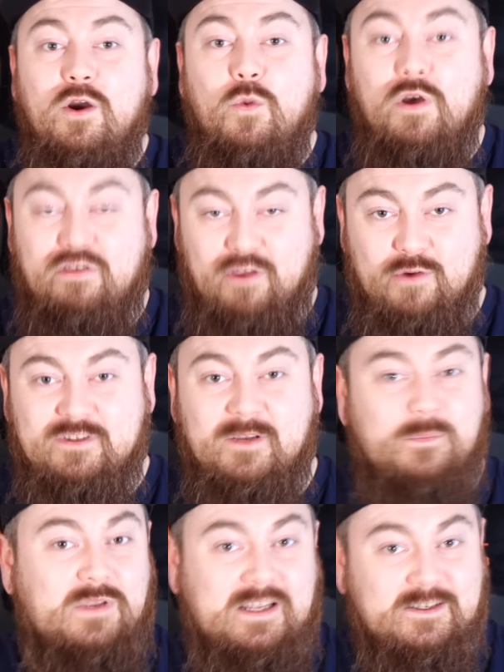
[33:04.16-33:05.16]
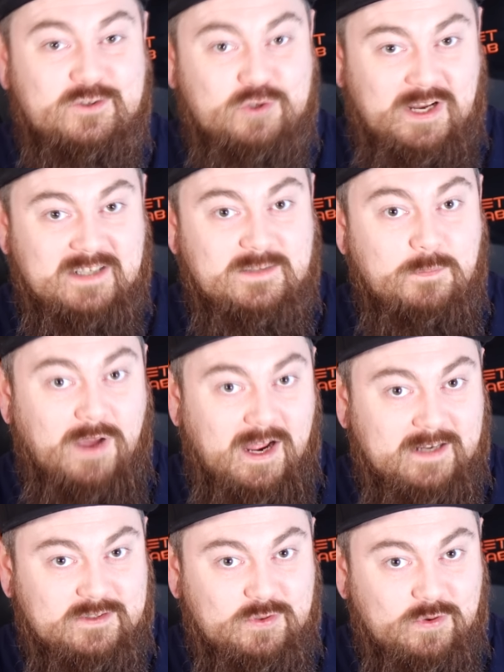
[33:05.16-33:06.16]
without it being traced
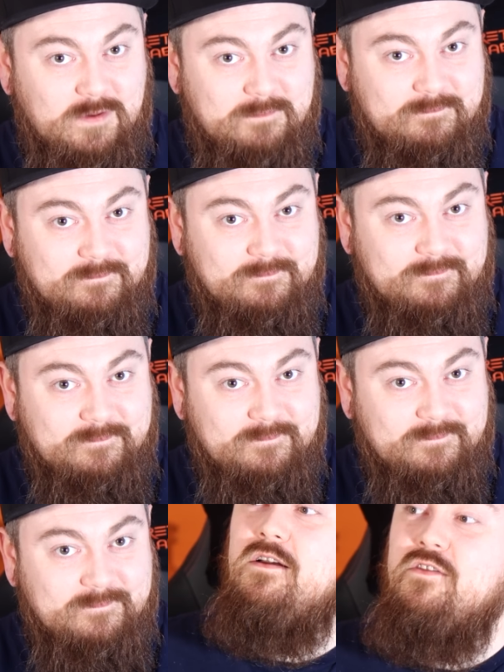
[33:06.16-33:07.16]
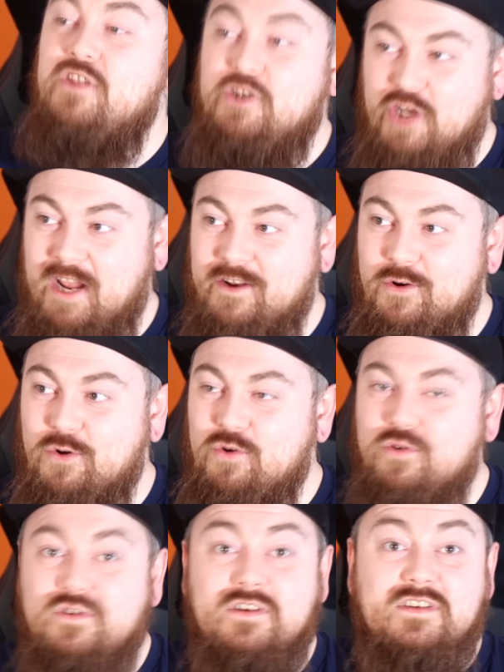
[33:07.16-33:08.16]
back to him. The
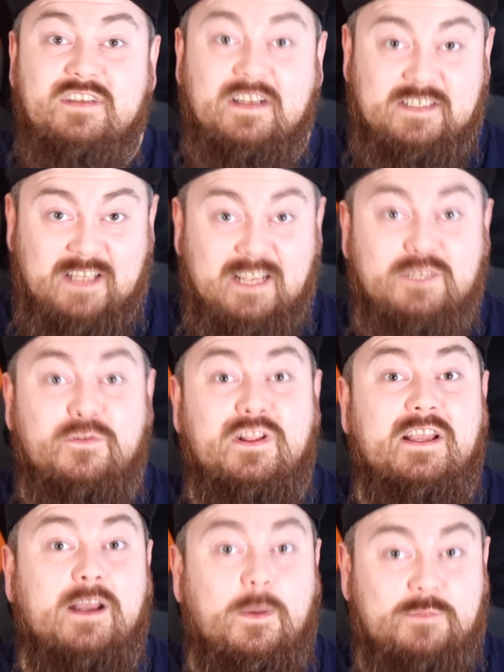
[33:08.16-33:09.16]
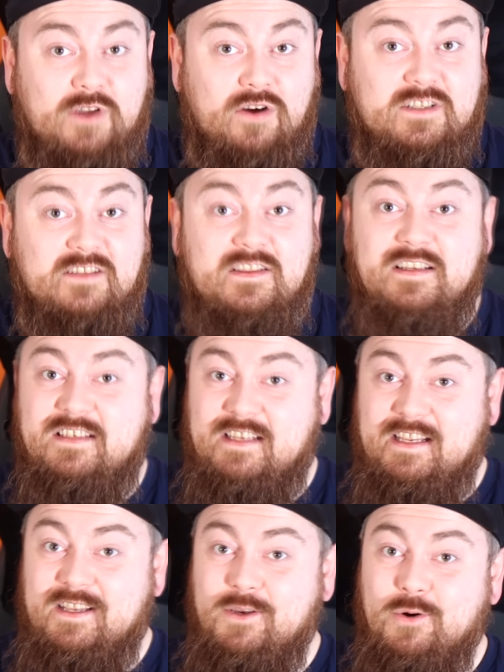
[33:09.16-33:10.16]
general successfully abducted the
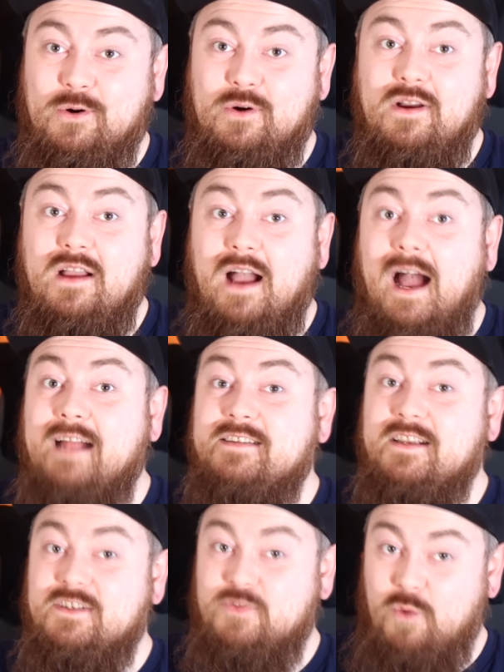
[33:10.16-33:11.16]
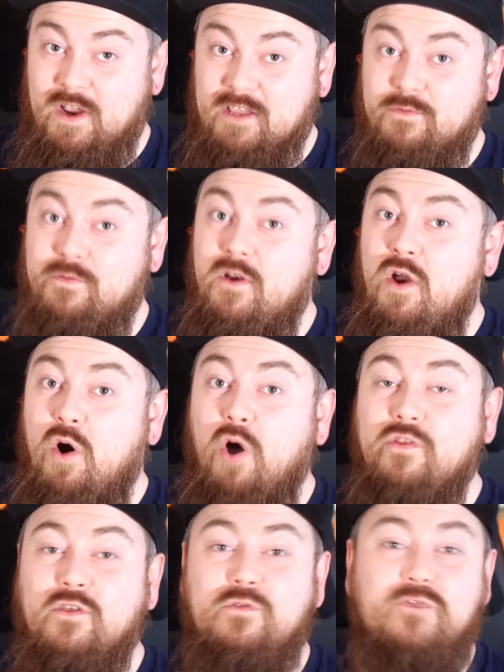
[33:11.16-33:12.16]
CEO and his wife
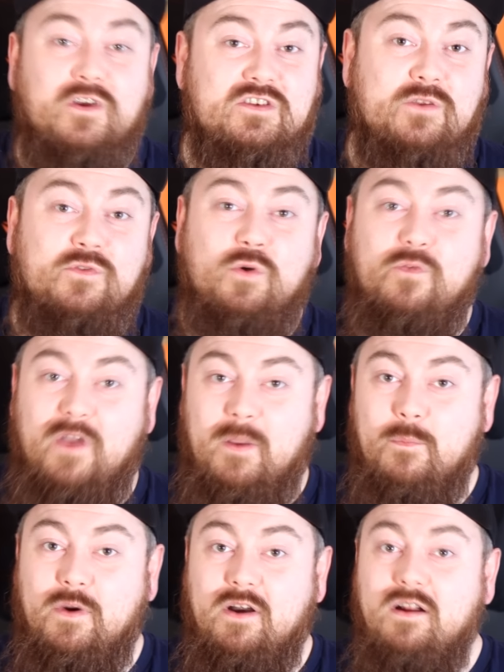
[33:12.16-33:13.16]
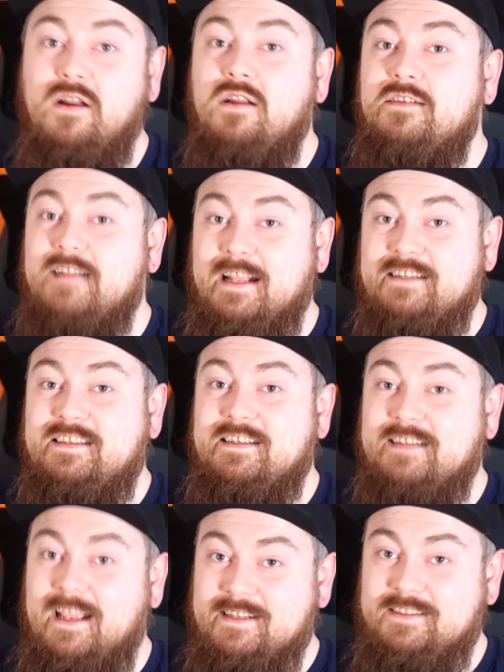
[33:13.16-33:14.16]
on the 1st of November
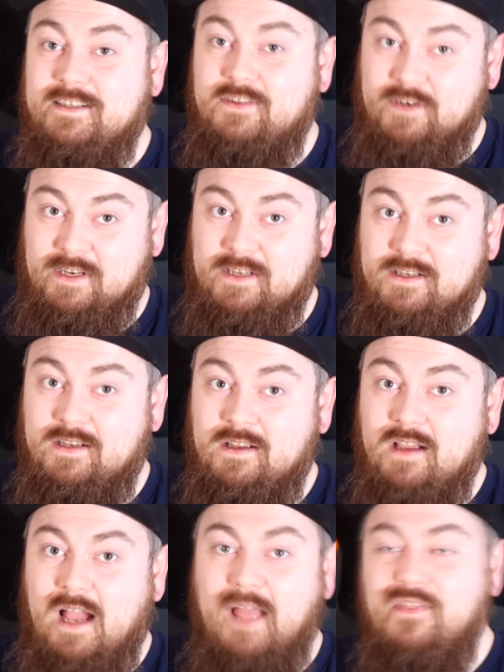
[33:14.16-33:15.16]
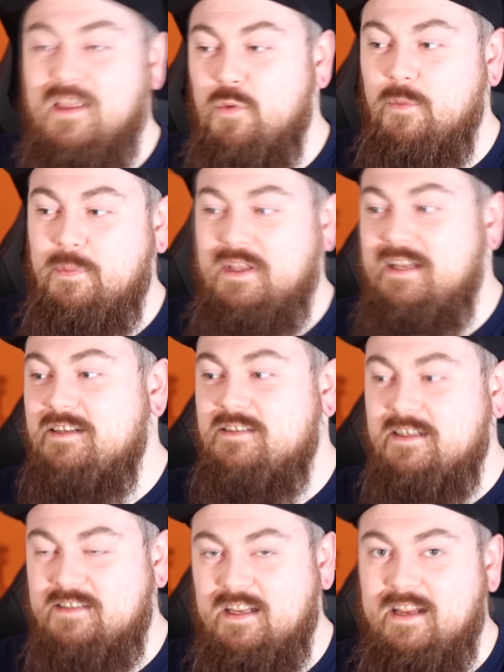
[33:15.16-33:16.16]
1993 and they were being
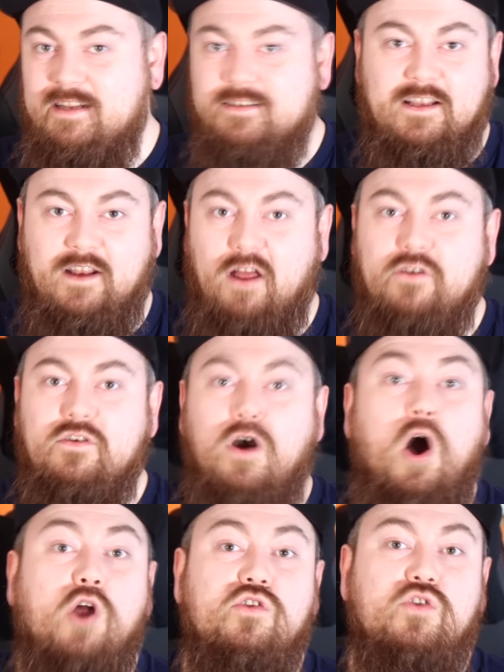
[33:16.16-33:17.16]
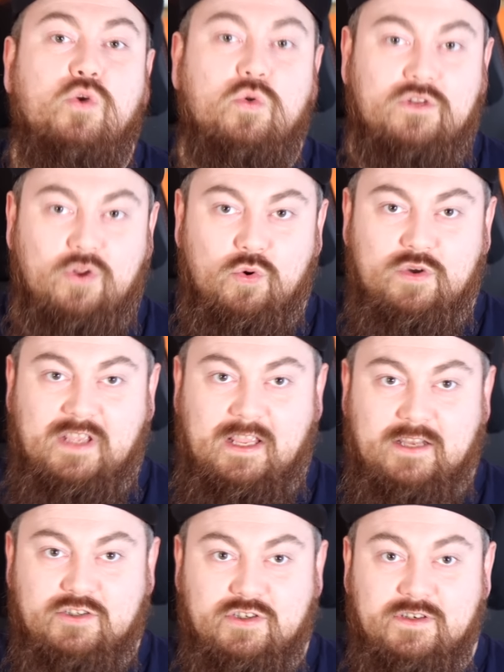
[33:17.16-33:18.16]
detained in an unknown
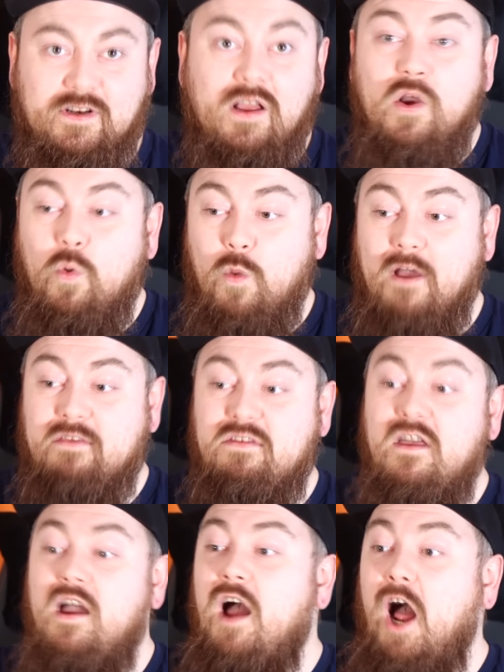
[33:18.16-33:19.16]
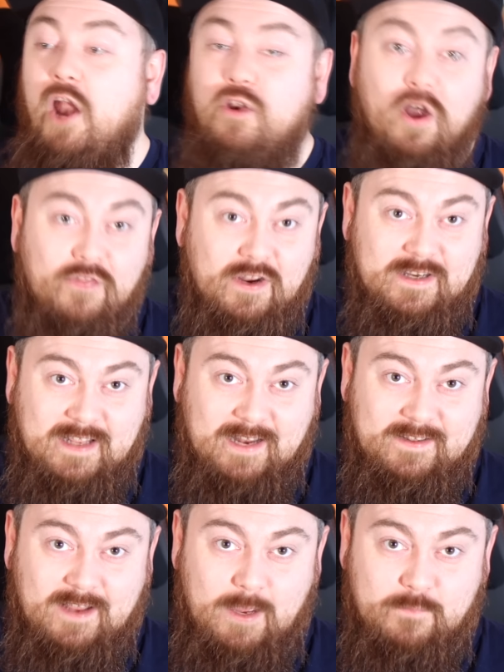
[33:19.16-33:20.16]
location with another
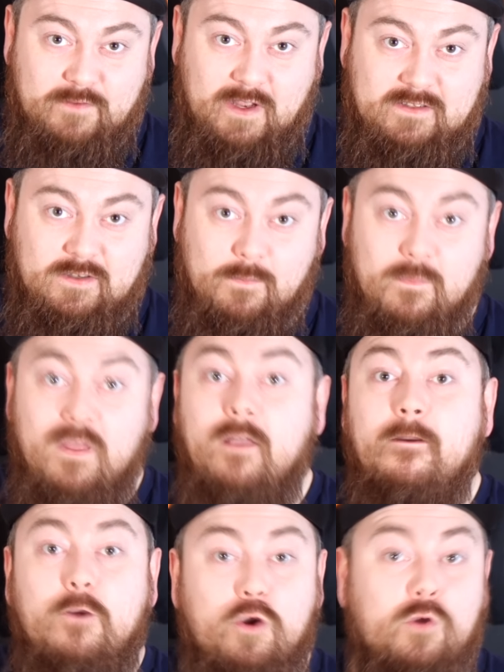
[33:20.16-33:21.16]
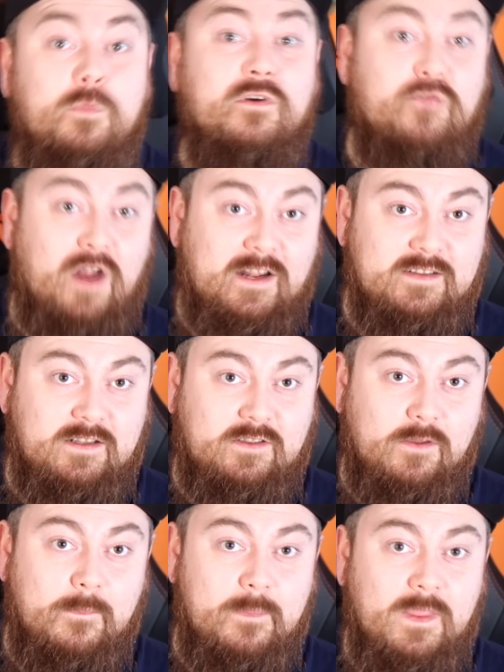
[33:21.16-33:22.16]
kidnapped victim who befriended
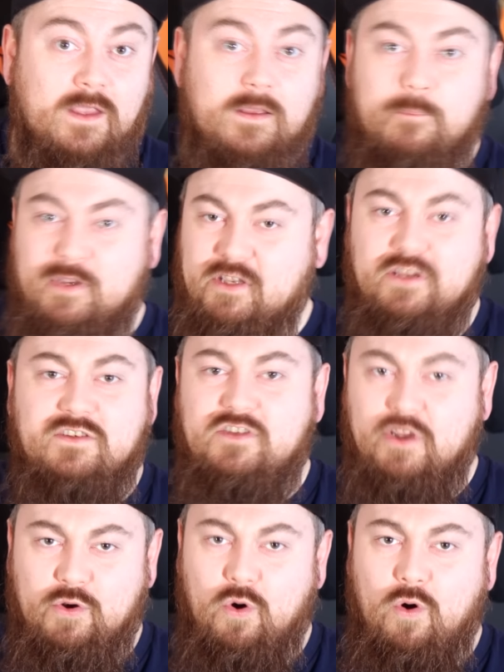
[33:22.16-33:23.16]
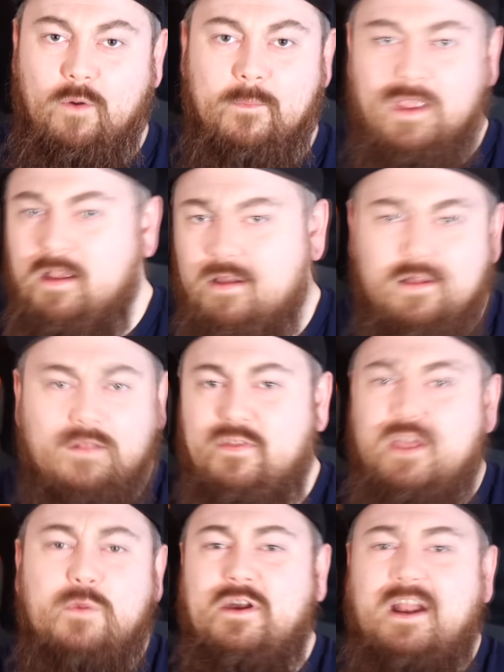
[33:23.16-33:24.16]
them because, you know,
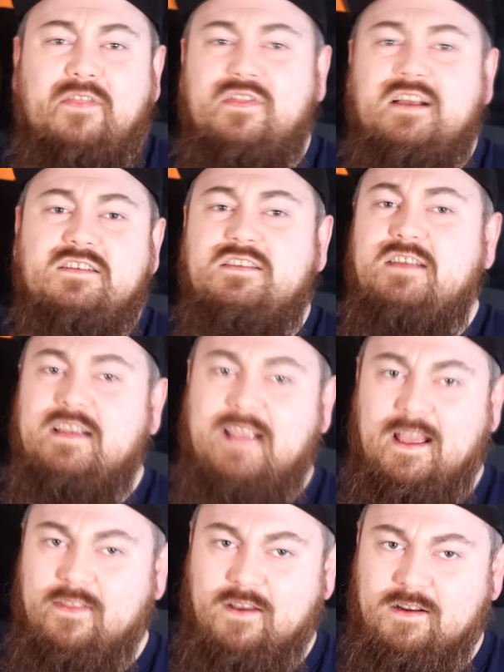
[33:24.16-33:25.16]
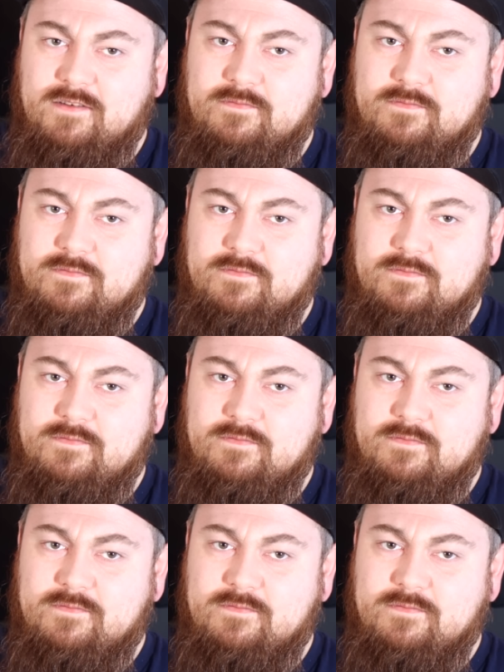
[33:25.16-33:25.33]
they were in this together.